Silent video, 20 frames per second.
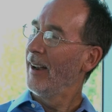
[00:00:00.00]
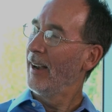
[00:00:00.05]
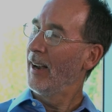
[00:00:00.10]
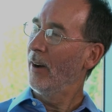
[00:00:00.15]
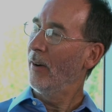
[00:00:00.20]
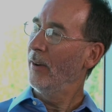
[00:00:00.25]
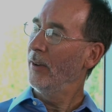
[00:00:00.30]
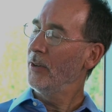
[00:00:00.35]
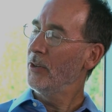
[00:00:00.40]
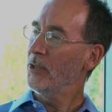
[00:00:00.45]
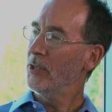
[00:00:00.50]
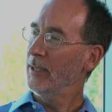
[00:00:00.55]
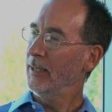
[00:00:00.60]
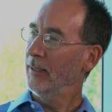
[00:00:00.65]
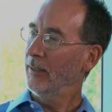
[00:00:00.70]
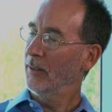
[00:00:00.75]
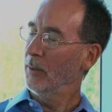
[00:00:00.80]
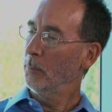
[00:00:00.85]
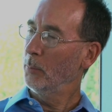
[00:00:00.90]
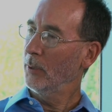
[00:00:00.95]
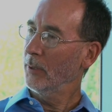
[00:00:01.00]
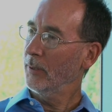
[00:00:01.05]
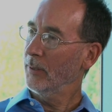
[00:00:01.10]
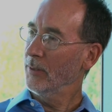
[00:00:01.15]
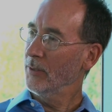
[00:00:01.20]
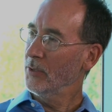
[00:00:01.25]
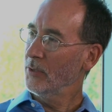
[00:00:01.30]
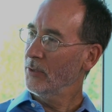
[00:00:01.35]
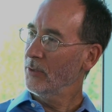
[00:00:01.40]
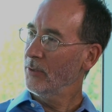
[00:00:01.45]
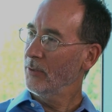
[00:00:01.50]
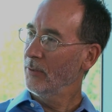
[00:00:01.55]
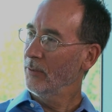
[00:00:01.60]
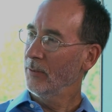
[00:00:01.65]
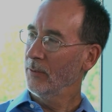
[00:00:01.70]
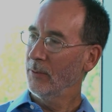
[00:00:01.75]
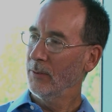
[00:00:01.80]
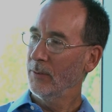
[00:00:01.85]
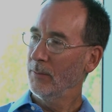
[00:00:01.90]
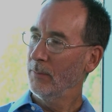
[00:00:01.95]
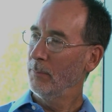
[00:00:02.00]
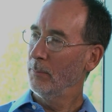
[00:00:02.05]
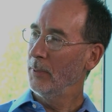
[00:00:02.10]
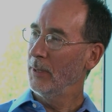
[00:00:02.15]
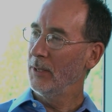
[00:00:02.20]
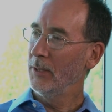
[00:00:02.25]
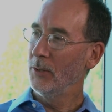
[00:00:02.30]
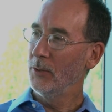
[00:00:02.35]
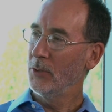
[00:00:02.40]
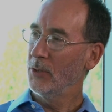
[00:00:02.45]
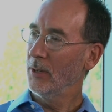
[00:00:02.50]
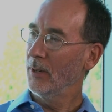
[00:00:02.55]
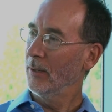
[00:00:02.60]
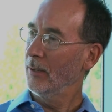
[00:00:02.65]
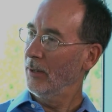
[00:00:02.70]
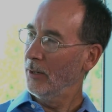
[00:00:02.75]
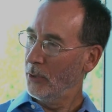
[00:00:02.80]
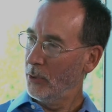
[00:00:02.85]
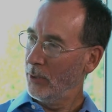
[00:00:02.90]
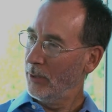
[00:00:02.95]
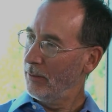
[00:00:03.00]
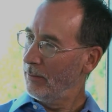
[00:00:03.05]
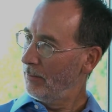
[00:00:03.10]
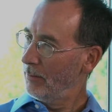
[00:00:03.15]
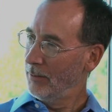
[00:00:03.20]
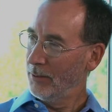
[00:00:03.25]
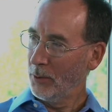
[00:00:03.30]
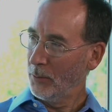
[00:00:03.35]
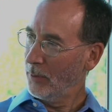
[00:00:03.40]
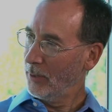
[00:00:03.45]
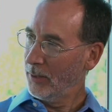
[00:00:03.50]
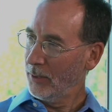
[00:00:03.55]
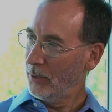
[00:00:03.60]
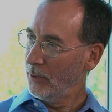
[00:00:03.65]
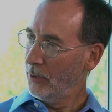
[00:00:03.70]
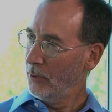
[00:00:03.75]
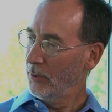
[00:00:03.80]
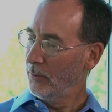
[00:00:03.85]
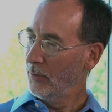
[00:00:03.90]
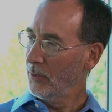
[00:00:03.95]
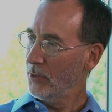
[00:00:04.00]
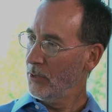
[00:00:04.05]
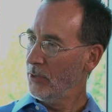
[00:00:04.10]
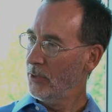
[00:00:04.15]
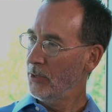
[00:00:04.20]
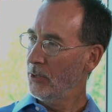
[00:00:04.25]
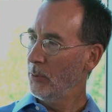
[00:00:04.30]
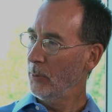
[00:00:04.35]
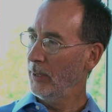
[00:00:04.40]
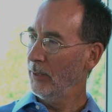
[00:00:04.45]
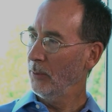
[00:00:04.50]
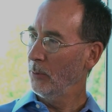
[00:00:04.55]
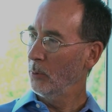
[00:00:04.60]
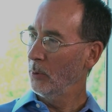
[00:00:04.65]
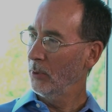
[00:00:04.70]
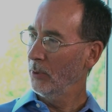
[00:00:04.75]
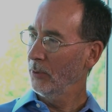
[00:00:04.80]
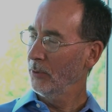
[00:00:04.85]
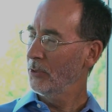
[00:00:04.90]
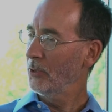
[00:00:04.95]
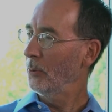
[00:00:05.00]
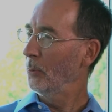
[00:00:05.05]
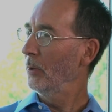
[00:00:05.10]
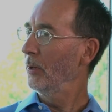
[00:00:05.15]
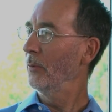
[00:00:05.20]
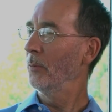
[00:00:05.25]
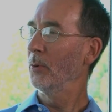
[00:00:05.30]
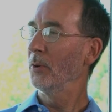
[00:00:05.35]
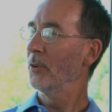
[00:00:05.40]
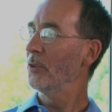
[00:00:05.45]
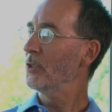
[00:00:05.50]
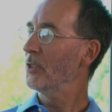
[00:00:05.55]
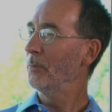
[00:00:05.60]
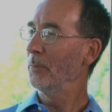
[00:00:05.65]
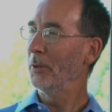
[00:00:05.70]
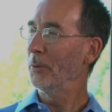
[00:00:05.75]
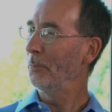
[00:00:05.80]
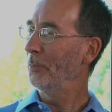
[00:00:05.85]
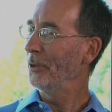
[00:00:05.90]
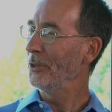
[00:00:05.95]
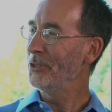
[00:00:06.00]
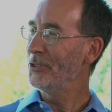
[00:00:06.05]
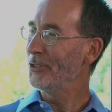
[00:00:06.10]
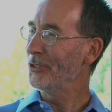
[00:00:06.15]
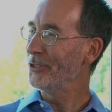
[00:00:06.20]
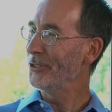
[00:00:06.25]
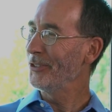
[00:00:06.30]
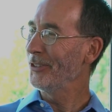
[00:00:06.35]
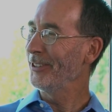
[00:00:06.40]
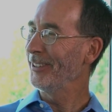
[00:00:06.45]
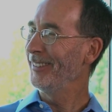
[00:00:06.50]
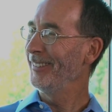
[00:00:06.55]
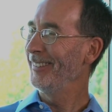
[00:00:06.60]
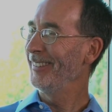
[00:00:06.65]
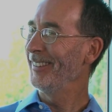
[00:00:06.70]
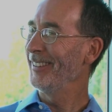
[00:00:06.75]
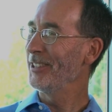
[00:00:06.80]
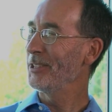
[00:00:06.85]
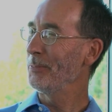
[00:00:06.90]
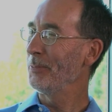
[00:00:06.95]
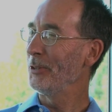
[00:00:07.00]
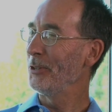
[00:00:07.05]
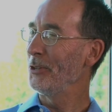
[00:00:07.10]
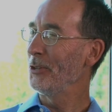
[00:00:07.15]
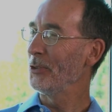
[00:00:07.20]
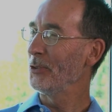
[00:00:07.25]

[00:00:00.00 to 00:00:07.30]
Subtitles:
Now, I understand that the book has been used at over 100 universities around the world. So what are some of the places that it's been used?